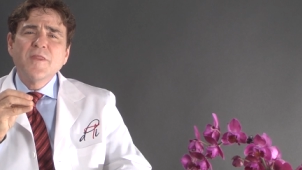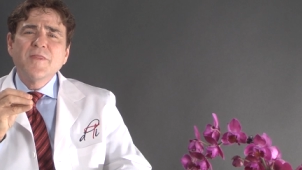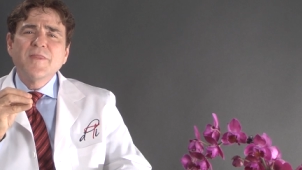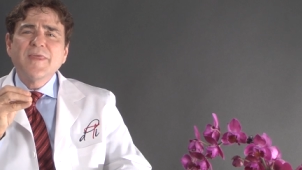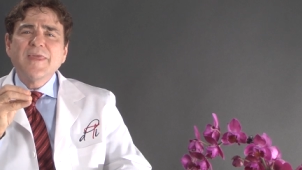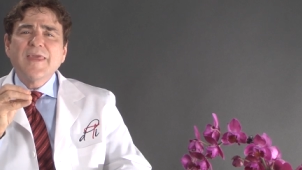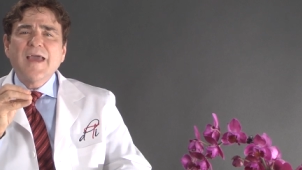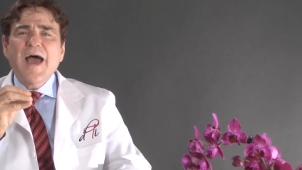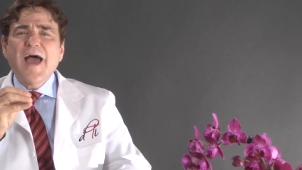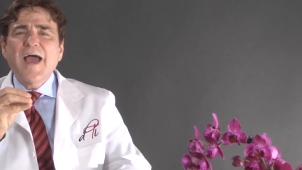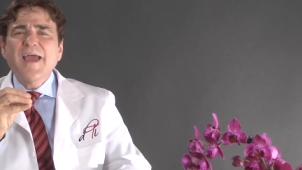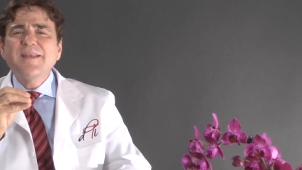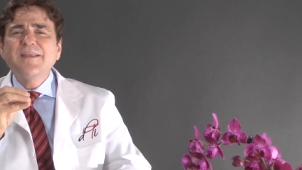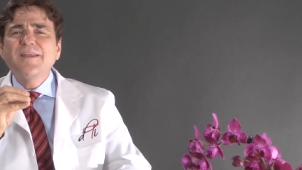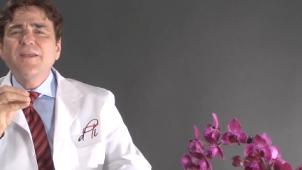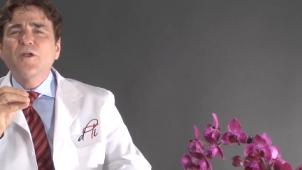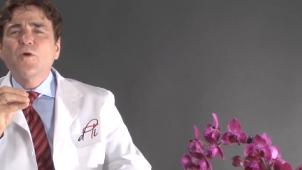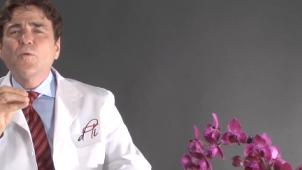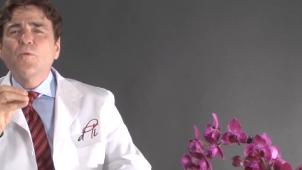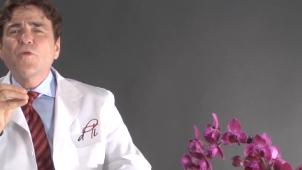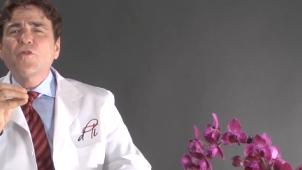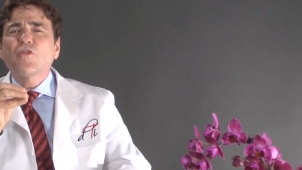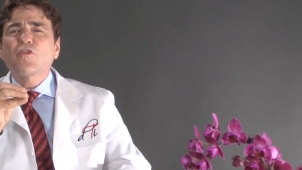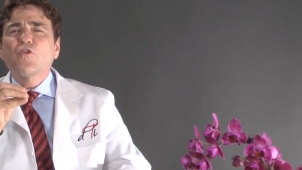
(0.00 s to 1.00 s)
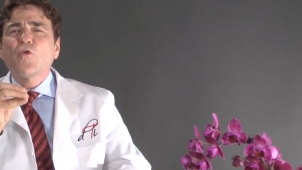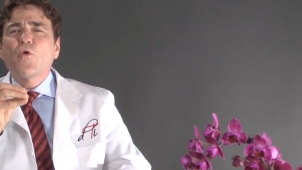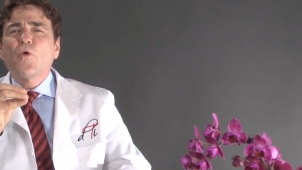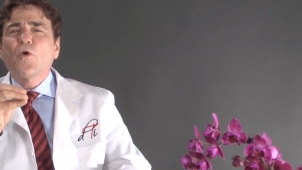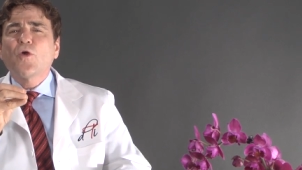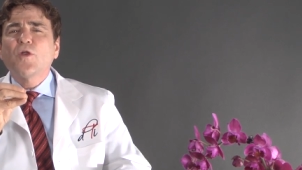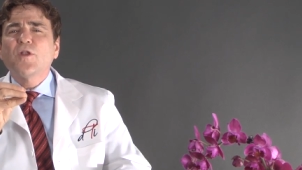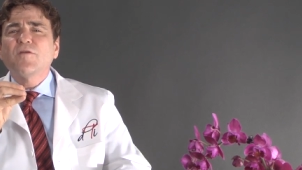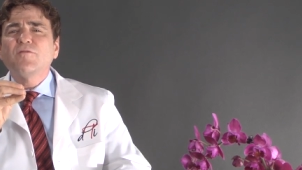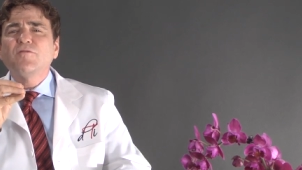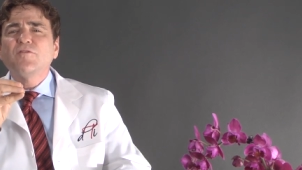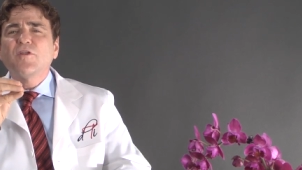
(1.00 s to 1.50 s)
The ideal
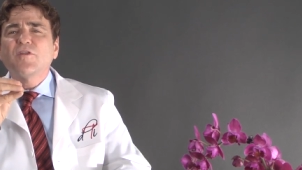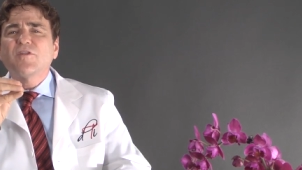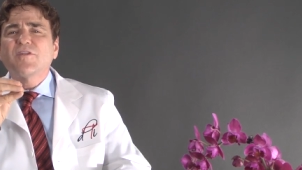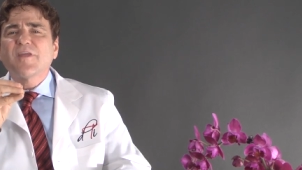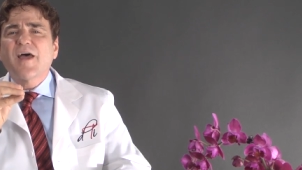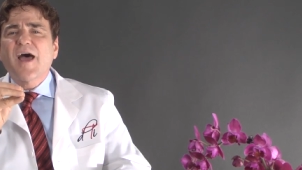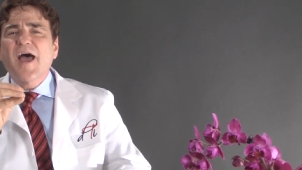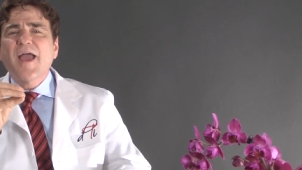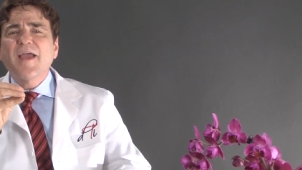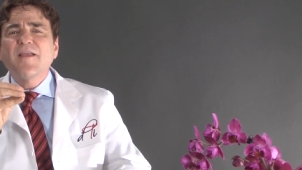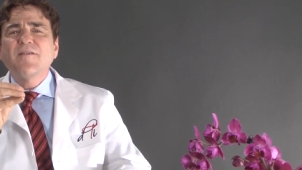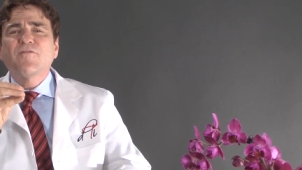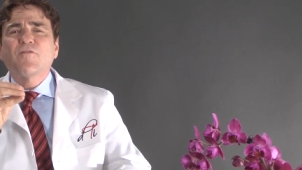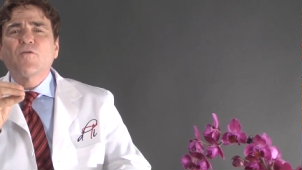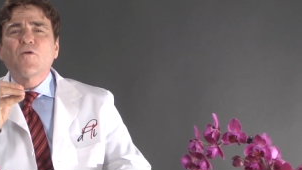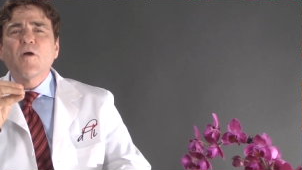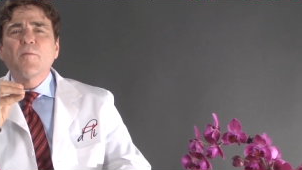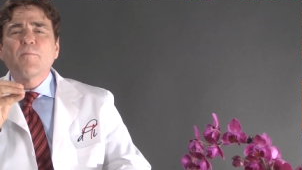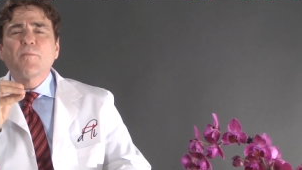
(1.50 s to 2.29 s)
restorative design for